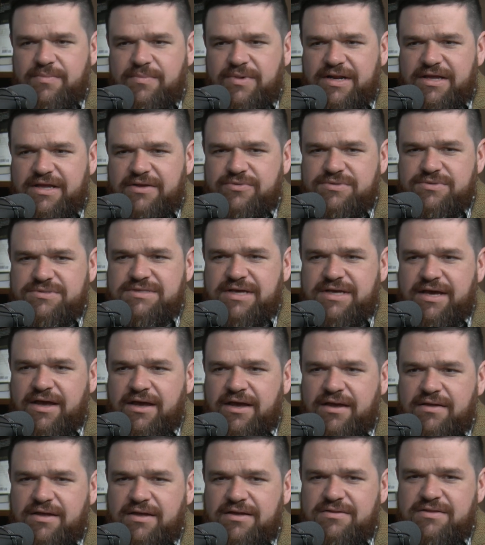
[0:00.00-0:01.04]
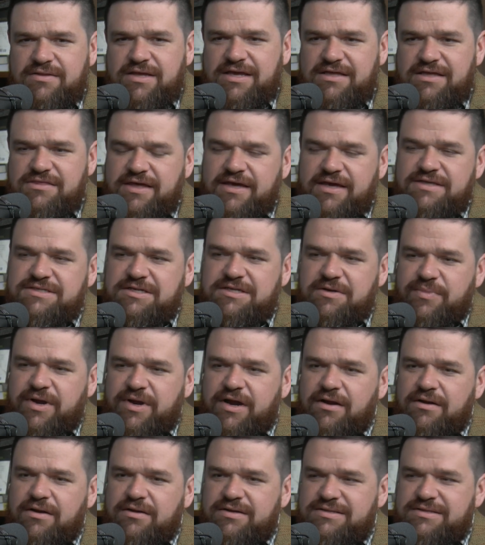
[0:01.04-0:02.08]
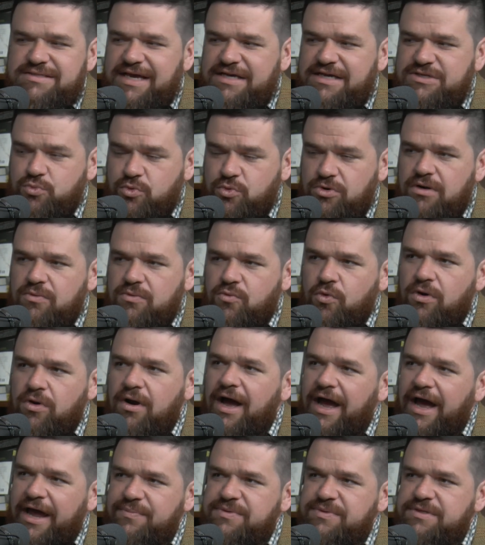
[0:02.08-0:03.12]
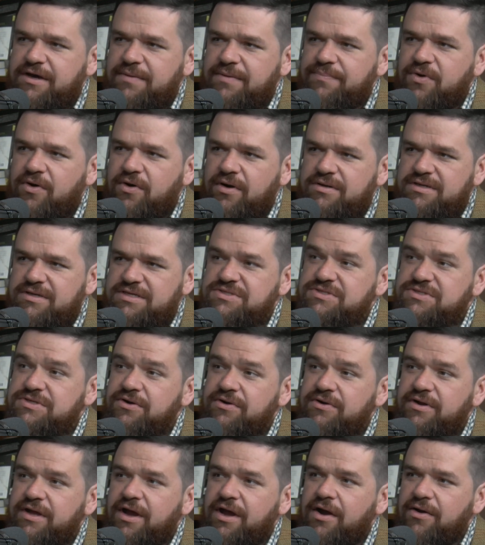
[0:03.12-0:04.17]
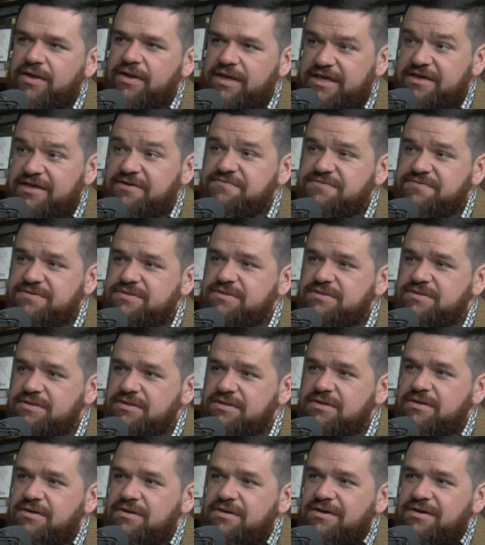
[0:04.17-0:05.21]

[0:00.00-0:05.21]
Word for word: but he was saying he thinks in America it's actually we're we're hyped up on discerning our gifts.